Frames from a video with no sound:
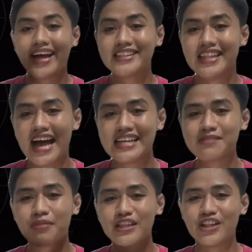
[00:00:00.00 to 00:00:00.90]
And
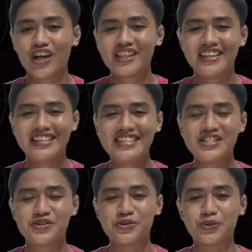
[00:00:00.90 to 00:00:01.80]
last but not the
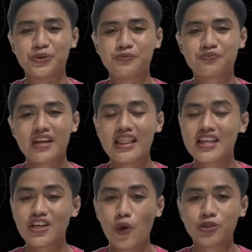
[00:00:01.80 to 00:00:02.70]
least,
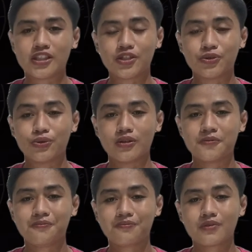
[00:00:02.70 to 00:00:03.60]
the quotient
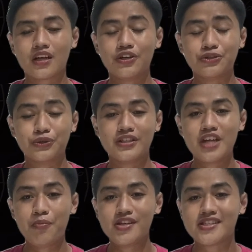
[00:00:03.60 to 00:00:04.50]
rule. Rule
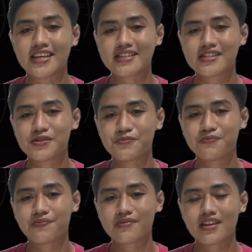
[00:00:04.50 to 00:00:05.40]
number 6.
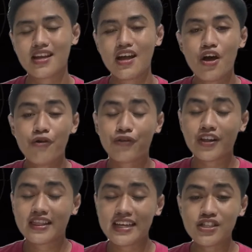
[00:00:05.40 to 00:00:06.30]
For
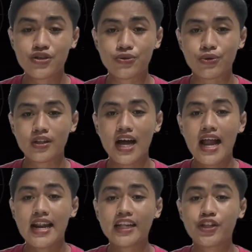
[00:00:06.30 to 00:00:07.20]
this rule,
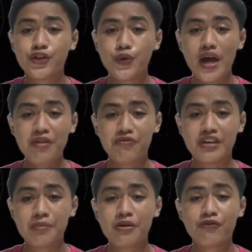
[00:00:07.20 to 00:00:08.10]
let u and
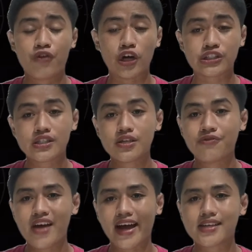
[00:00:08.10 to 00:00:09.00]
v be functions of
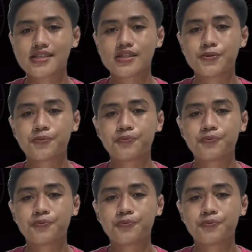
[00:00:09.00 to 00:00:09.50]
x.